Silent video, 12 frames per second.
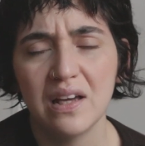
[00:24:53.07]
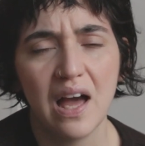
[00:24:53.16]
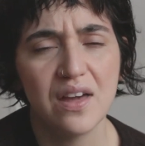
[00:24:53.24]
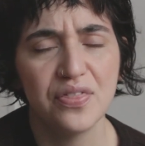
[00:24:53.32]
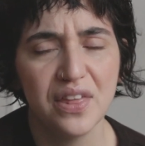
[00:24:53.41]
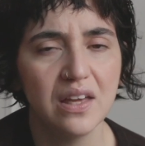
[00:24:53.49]

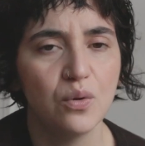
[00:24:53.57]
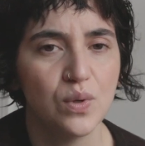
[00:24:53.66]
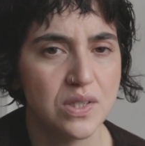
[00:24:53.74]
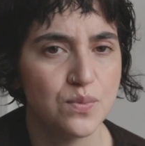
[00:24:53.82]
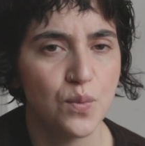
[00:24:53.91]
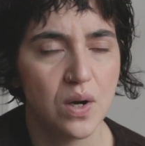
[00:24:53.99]
think it
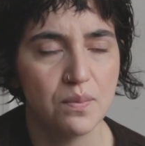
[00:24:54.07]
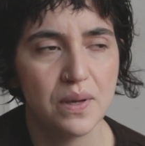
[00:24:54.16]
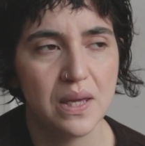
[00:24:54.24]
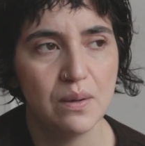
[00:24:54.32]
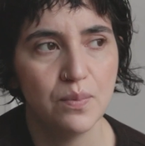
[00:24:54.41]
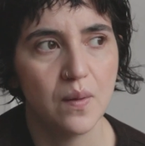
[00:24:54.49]
was more
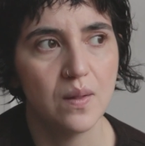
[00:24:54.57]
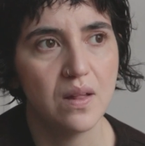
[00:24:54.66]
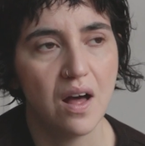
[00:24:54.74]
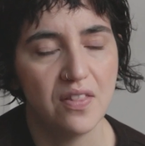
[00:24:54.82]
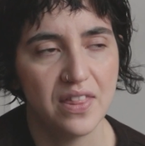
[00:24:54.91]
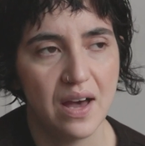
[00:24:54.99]
people
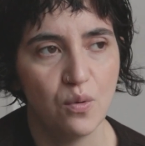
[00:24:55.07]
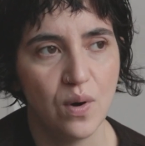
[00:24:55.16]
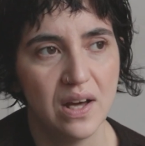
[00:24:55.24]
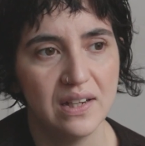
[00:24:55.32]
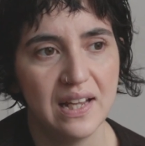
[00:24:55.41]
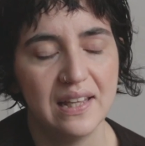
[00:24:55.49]
on that
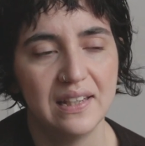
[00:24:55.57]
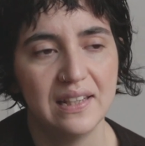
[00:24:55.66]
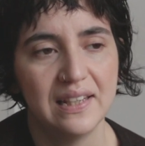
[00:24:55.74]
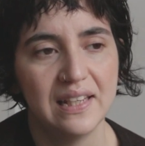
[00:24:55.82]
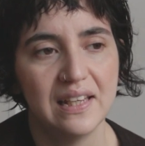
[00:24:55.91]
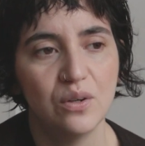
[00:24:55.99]
one,
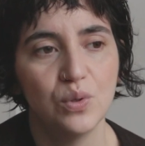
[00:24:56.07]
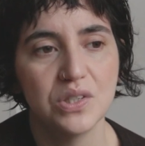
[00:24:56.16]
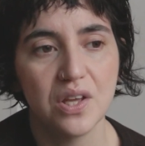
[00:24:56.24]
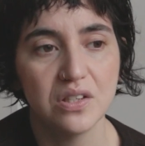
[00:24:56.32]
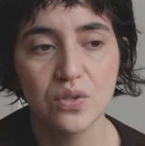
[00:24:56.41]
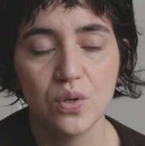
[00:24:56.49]
and it was
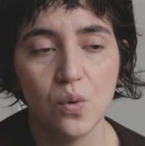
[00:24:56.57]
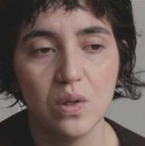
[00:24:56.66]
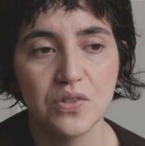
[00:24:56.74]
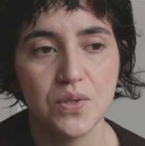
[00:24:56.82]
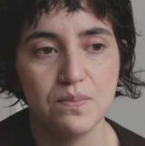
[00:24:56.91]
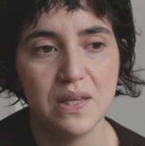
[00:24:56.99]
also cool
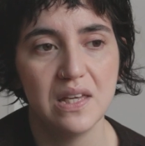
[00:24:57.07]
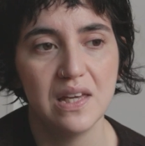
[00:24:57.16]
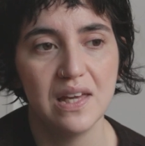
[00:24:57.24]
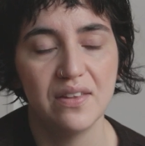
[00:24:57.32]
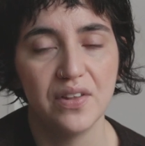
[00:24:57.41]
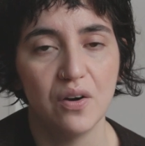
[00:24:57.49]
to be
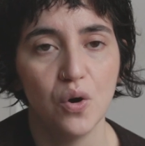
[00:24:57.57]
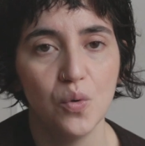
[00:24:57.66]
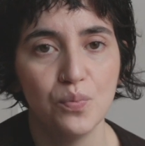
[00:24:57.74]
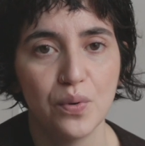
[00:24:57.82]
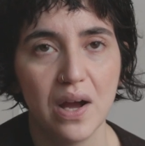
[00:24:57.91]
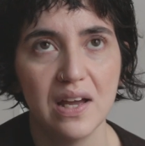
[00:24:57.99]
in the
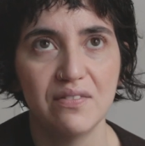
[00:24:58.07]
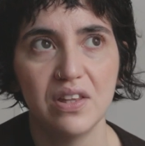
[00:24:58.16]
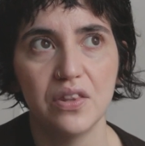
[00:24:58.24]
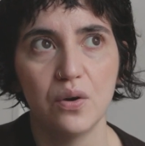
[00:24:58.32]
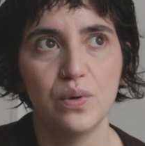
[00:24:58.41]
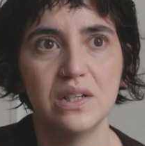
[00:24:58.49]
opera, even
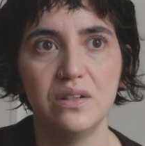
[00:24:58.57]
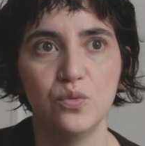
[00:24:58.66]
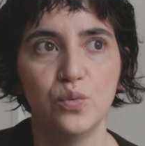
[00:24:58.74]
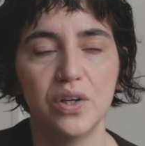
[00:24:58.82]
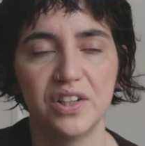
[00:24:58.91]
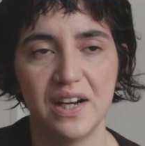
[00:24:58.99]
though we
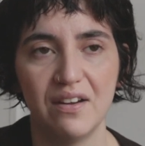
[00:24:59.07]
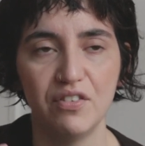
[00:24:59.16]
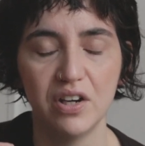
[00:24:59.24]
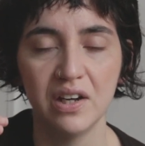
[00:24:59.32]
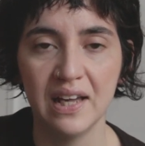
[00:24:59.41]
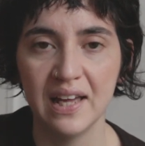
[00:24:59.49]
were
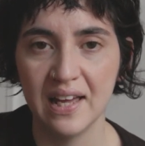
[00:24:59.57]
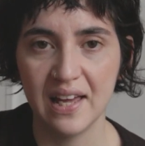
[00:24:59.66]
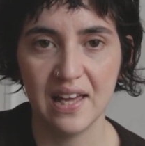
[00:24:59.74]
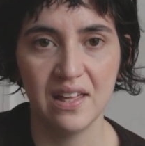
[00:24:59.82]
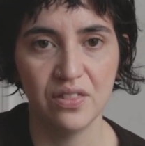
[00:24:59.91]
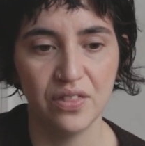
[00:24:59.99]
never
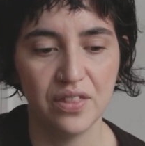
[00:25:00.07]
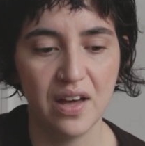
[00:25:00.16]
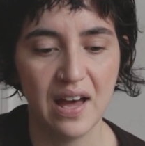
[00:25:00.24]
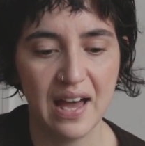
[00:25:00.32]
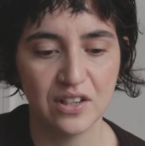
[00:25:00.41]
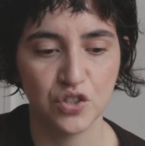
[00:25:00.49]
in the
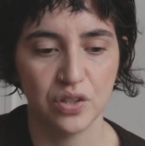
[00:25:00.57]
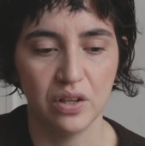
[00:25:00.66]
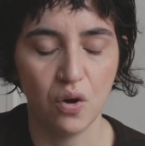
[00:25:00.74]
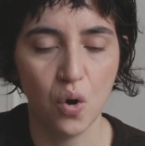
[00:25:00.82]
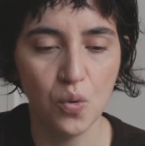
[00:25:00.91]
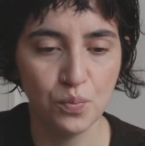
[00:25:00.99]
actual
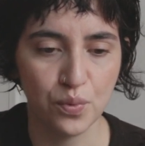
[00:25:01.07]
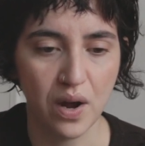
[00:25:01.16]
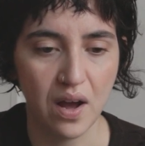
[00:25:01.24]
opera